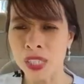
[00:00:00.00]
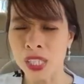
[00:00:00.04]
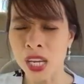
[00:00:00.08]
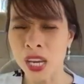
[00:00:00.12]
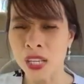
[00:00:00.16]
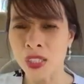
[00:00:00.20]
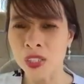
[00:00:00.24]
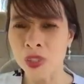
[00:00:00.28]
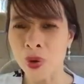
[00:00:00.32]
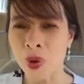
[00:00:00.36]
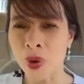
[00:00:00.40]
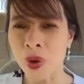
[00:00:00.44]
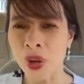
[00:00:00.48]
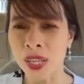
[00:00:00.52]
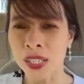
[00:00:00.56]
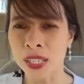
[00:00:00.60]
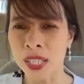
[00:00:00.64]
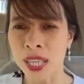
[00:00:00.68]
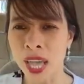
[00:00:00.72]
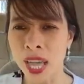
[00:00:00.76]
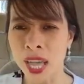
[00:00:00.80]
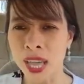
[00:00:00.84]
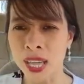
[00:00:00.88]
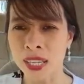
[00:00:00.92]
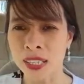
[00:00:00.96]
Change to a
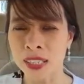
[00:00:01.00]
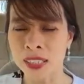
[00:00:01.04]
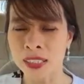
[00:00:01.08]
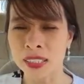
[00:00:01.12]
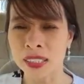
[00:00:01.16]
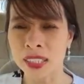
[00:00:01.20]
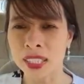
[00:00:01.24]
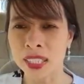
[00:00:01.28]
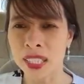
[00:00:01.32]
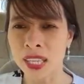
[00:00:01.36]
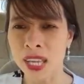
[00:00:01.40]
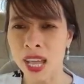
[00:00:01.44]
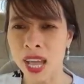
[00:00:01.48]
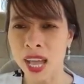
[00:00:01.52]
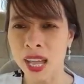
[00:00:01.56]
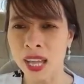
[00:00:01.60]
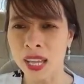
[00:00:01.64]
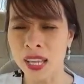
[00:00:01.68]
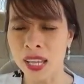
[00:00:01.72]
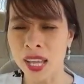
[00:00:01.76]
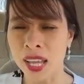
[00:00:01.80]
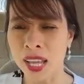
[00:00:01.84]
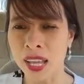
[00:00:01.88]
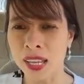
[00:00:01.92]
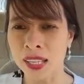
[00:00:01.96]
gain,
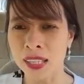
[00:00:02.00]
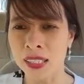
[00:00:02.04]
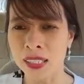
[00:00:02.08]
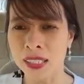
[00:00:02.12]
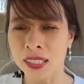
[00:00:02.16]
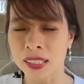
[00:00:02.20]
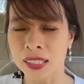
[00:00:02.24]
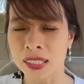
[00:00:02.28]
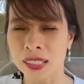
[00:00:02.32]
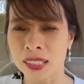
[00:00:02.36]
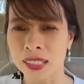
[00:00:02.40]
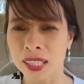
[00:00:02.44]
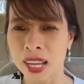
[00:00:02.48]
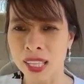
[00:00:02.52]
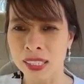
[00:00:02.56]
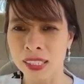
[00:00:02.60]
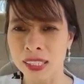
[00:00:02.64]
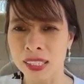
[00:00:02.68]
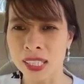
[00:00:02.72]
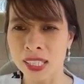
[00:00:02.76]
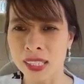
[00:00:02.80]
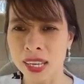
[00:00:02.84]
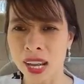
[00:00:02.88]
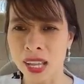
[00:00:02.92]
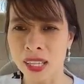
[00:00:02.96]
G-A-N,
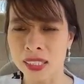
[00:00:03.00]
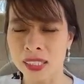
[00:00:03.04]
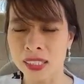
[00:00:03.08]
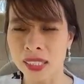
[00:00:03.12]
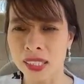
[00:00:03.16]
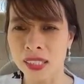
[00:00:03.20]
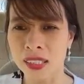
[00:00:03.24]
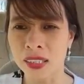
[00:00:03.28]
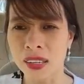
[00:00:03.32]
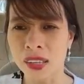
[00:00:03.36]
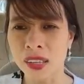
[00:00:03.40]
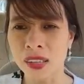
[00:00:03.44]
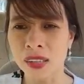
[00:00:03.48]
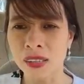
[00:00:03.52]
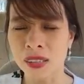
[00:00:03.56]
destination.